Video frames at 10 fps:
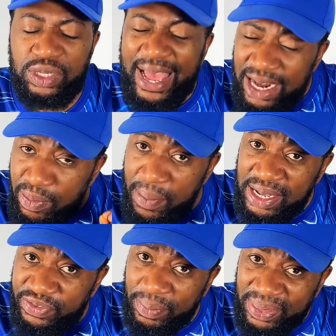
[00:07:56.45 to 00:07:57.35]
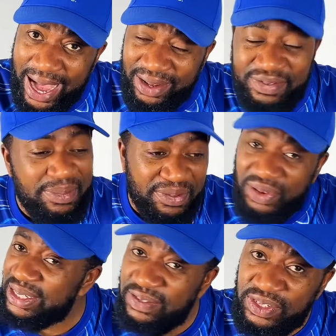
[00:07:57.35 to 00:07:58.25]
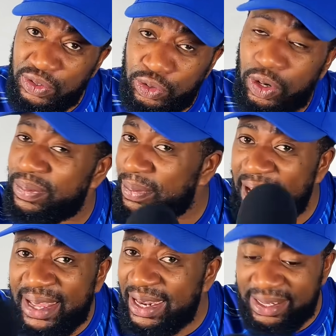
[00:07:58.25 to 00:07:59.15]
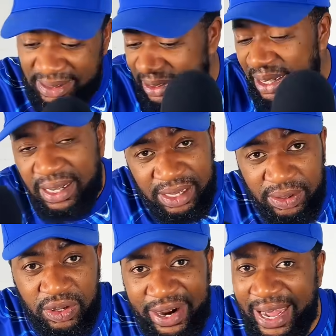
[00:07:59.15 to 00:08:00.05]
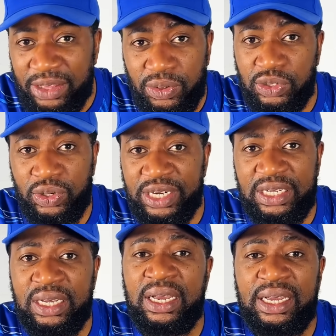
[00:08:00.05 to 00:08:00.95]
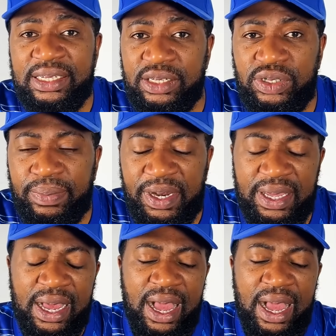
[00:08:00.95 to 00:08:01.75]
Any moment from now, even before this video drop, you might hear that Jorrel Hato is already a Chelsea player.